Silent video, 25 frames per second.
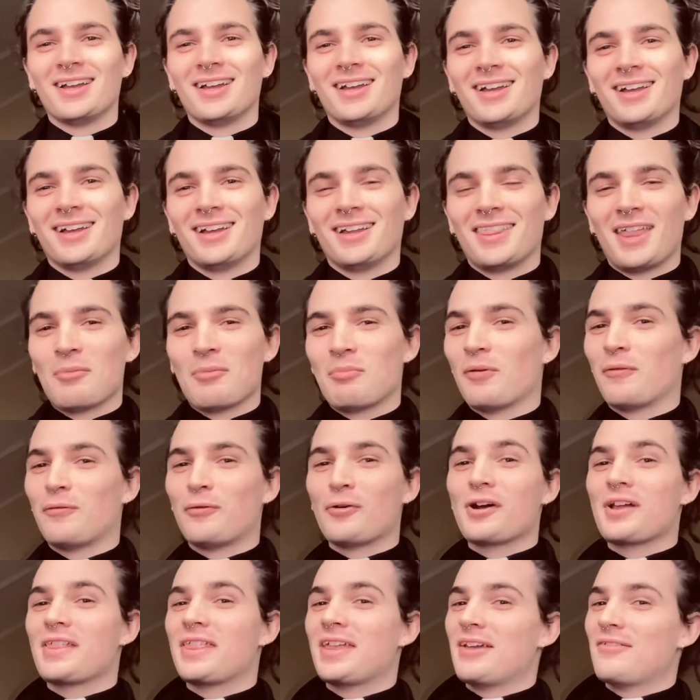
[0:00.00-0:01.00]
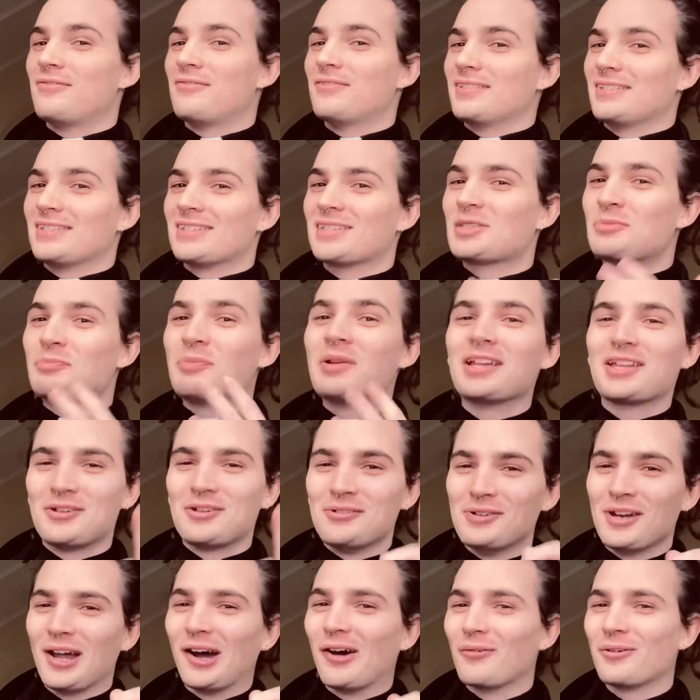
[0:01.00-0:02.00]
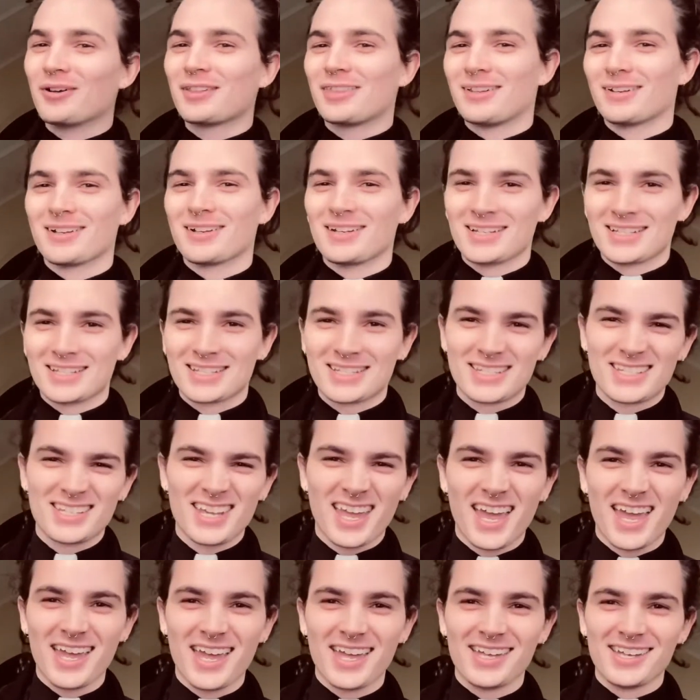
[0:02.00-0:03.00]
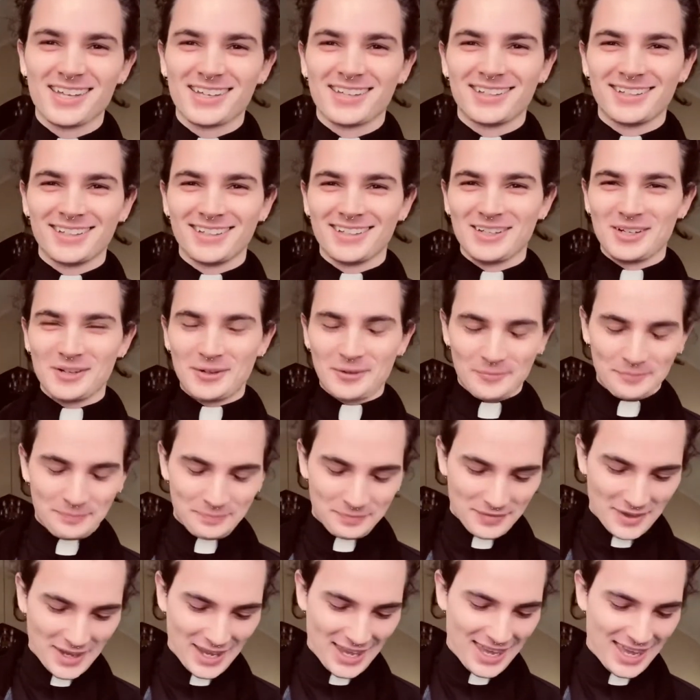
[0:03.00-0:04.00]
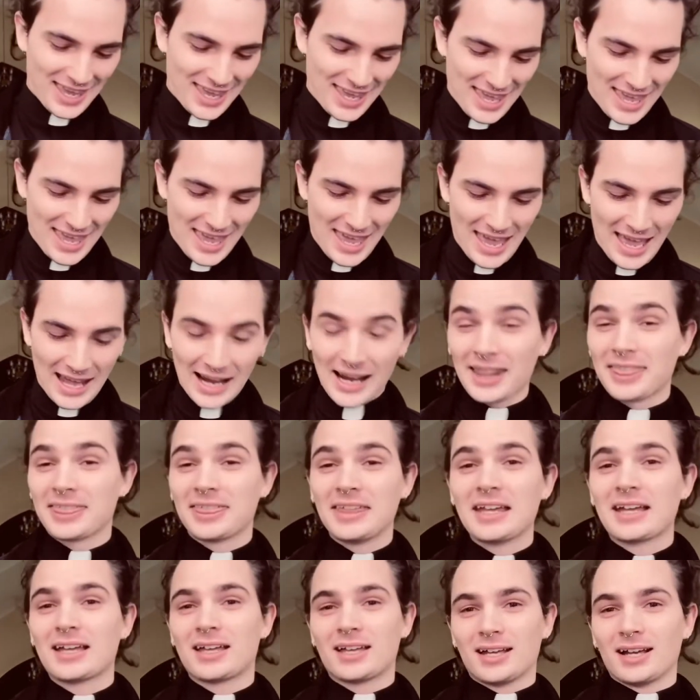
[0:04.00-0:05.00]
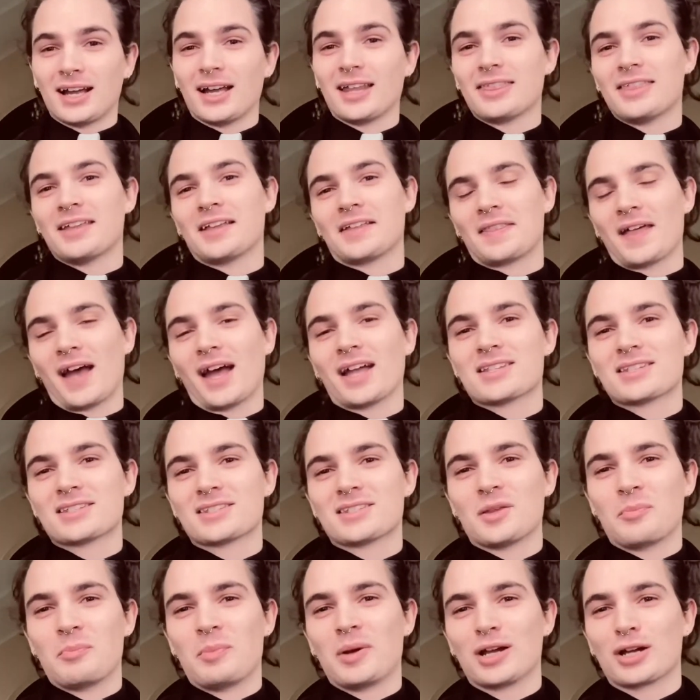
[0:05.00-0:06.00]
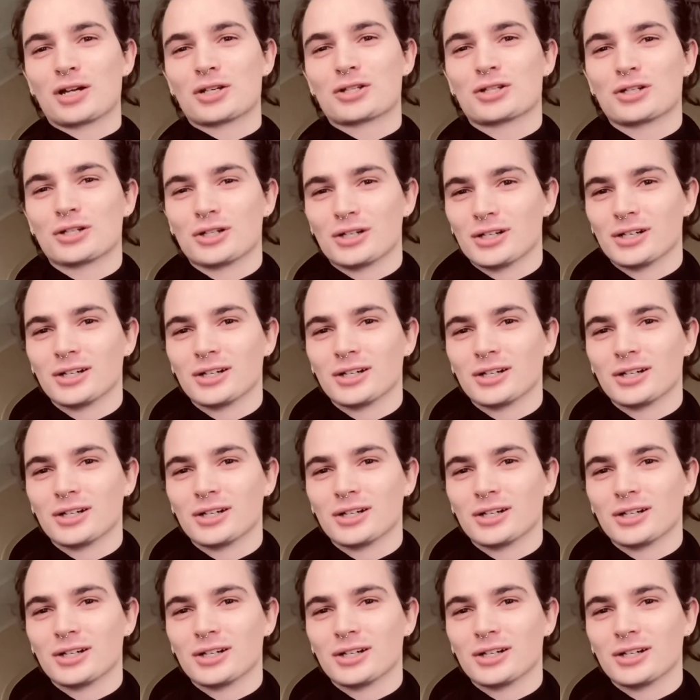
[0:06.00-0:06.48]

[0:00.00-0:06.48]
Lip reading: that before they even speak, you know what they're going to say, And I think that's the picture